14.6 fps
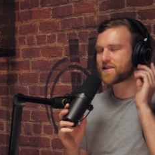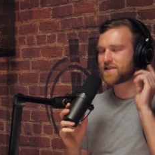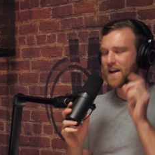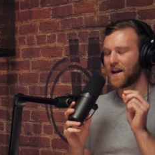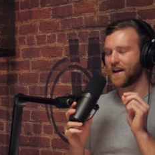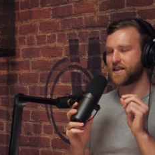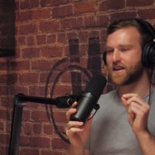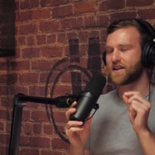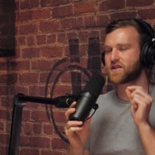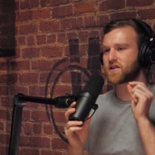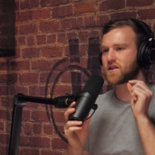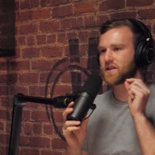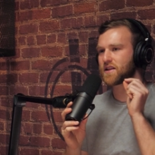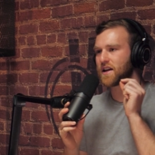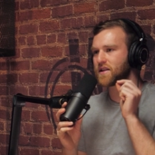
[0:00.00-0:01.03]
thing
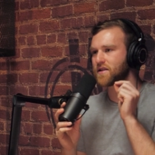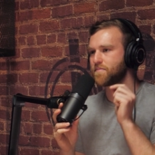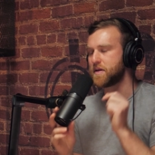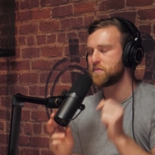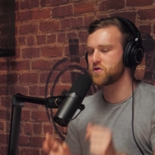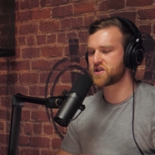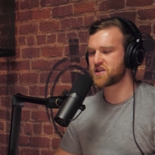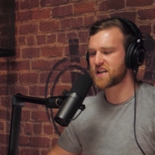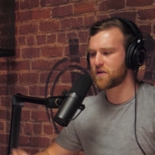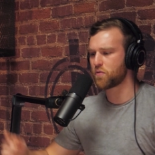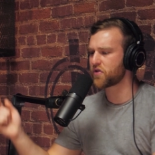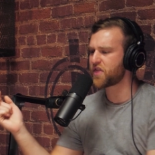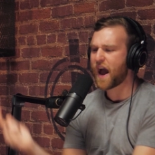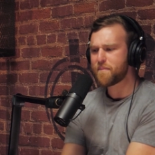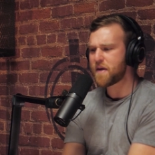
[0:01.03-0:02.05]
that people should say,
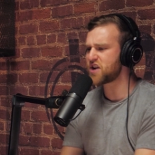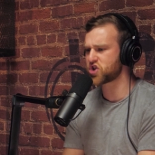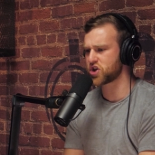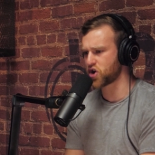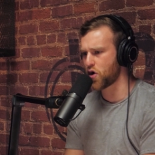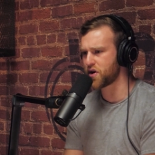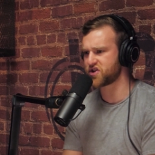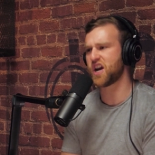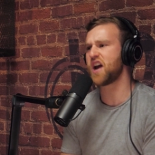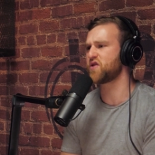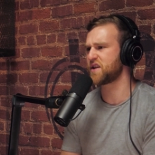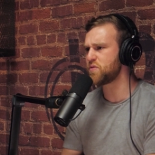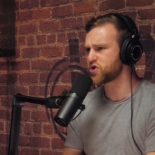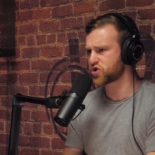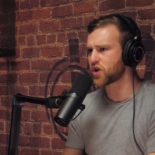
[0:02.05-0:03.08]
well, that man should go to jail.
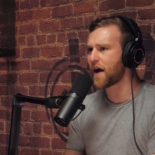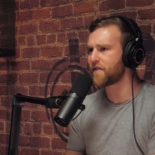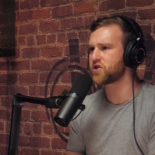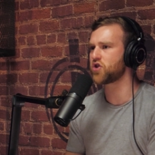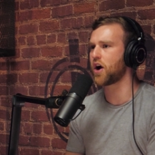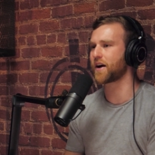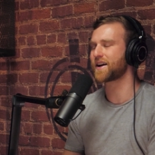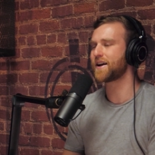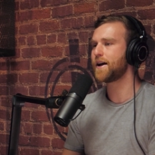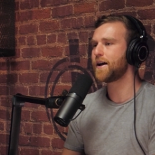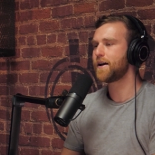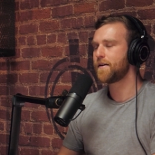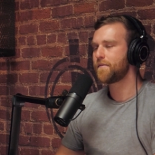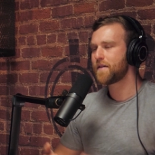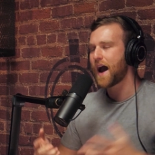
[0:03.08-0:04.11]
He was driving drunk.
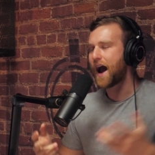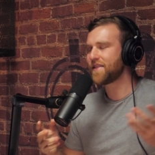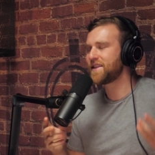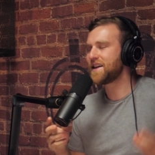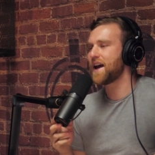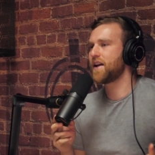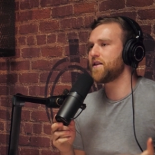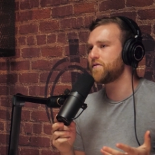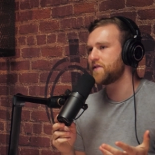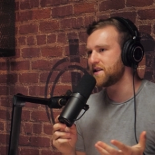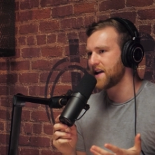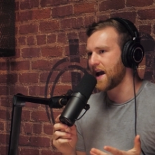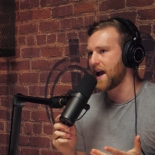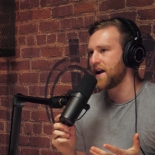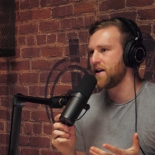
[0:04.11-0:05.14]
At the end of the
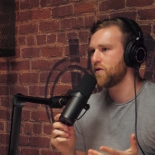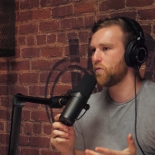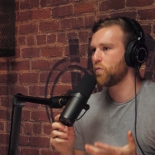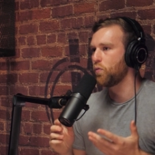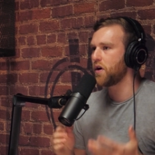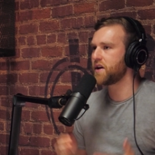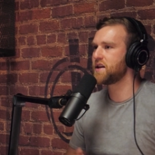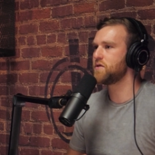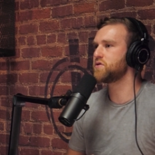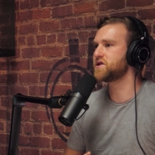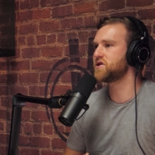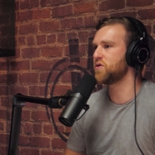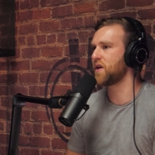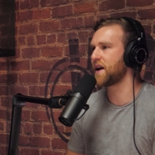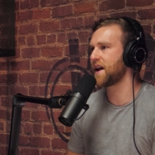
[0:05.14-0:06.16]
day, what he was
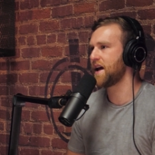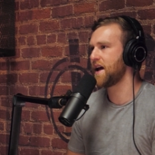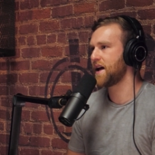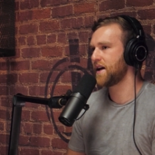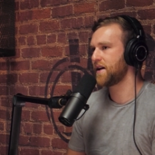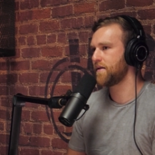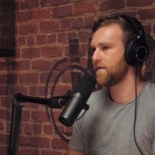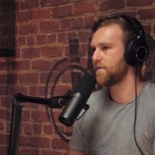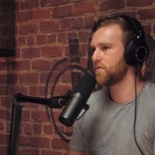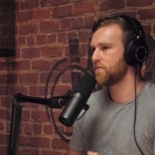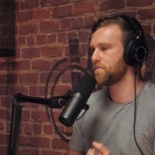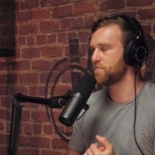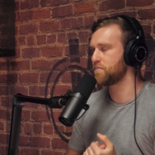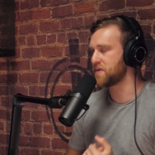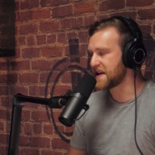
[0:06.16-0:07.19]
doing
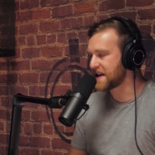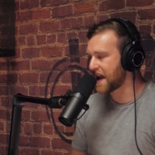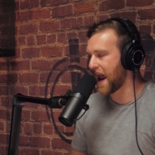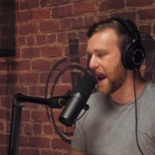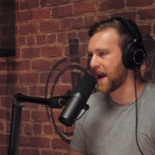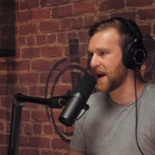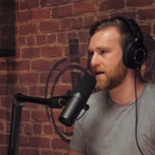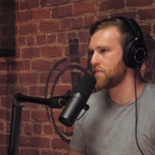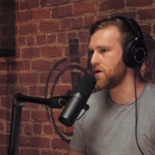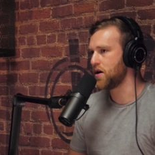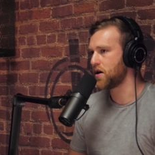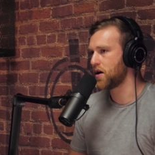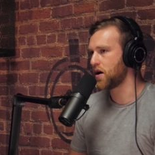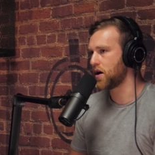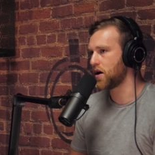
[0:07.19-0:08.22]
became,
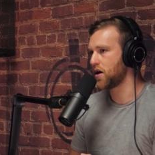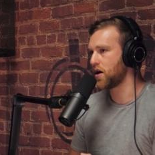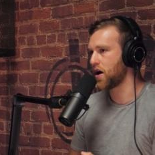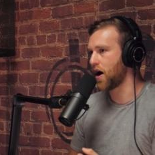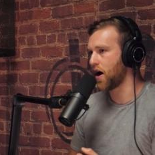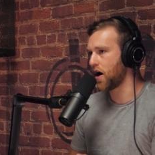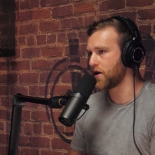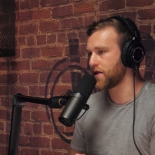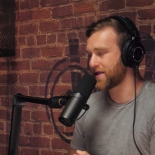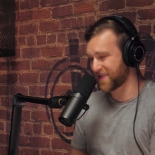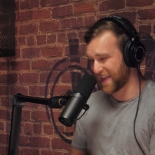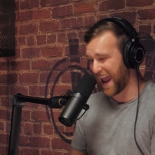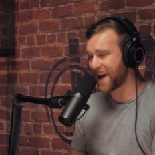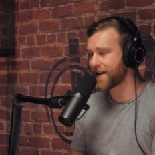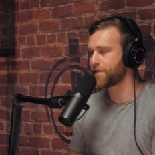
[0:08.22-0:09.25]

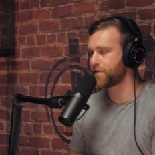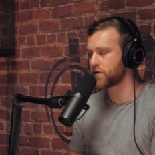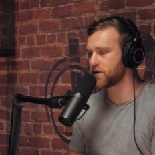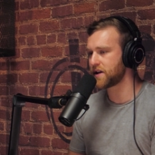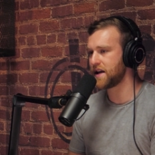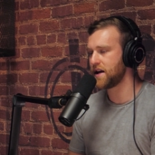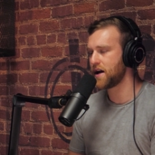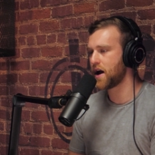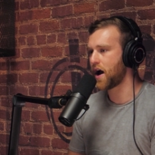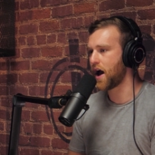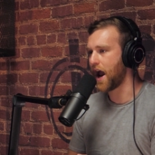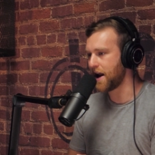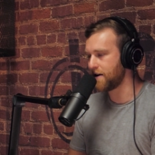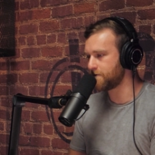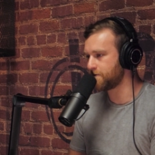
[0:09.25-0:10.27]
thankfully,
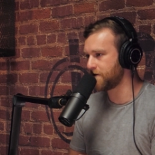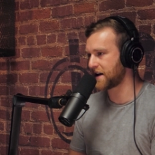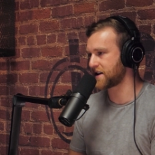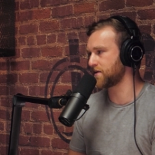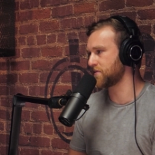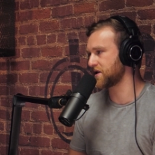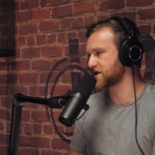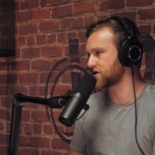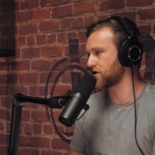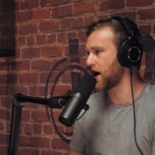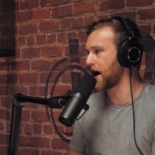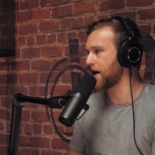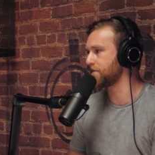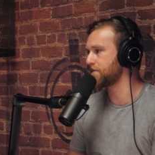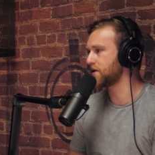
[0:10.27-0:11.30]
a victimless
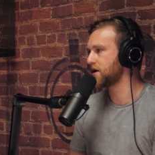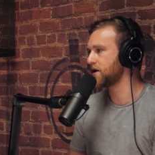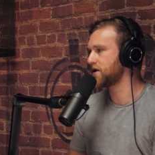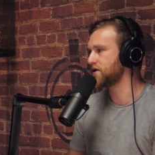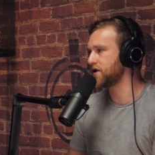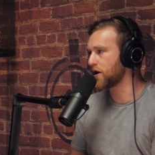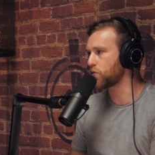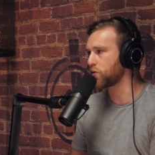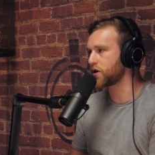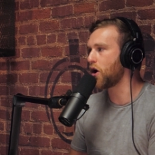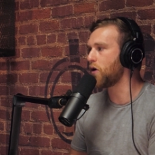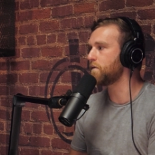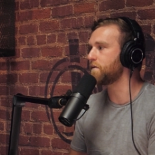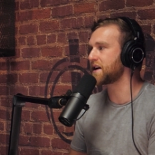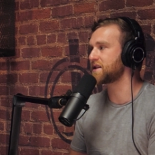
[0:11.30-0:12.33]
crime. There were
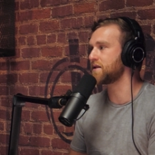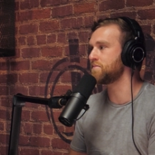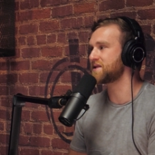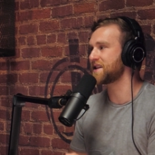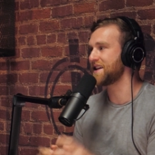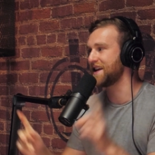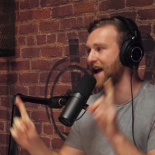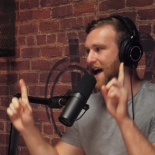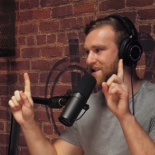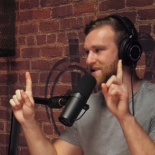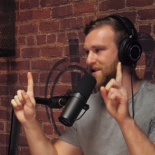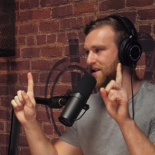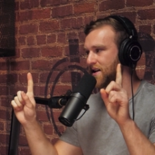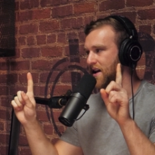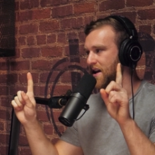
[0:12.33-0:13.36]
no victims
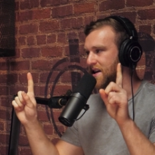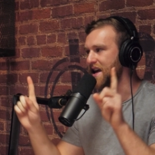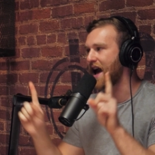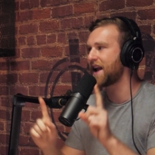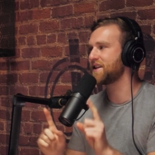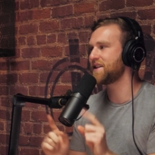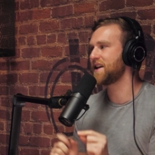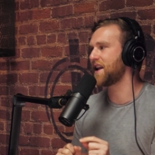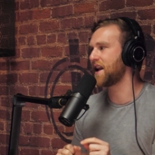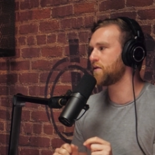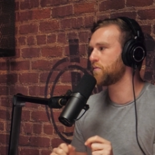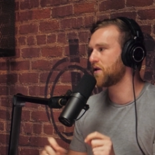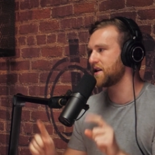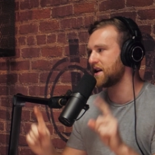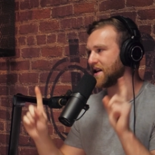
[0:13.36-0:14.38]
yet. He hadn't hit
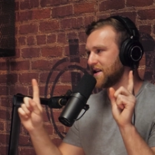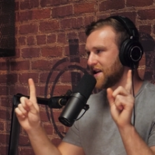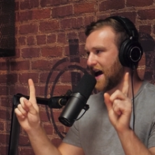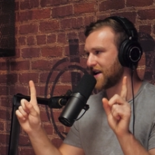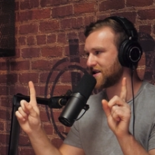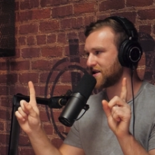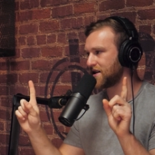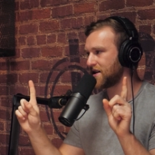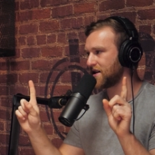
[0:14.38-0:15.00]
anyone yet.